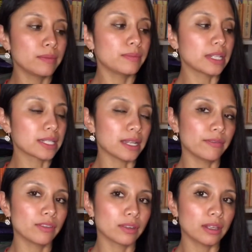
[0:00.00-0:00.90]

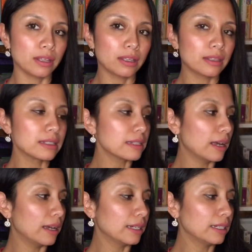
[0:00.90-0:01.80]
except for the
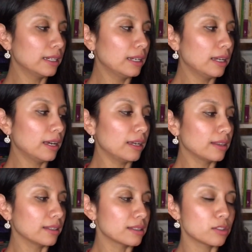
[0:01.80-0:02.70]
design. I
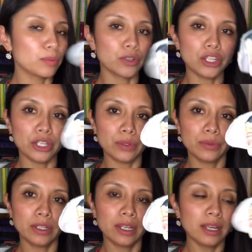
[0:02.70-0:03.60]
think it's super cute.
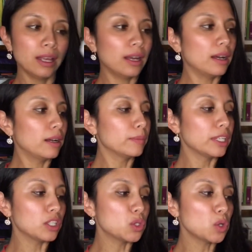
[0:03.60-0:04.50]

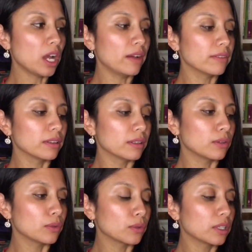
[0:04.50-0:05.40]
They do have the
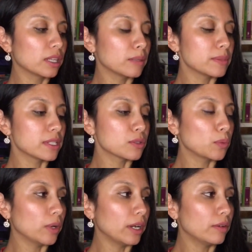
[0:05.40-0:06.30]
little clips as
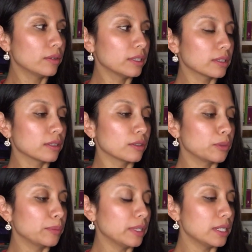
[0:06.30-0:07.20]
well, like the little
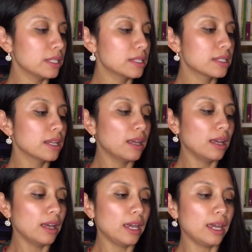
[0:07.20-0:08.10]
buttons,
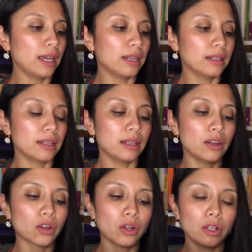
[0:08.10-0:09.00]
and they
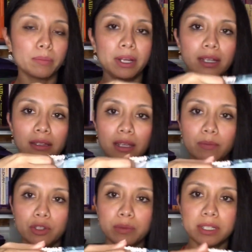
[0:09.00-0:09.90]
are called pocket
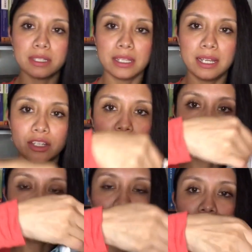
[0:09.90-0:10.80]
diapers because they actually
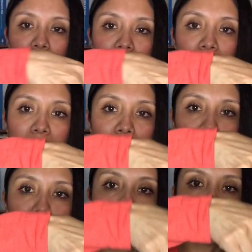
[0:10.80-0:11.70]
have kind of like a
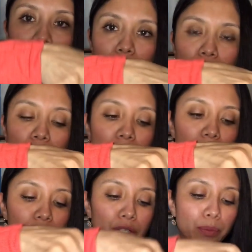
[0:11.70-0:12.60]
little pocket where you can
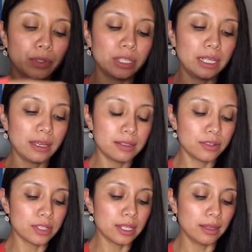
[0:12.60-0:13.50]
actually put the
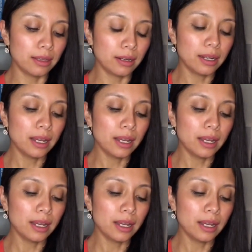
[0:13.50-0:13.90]
inserts in there.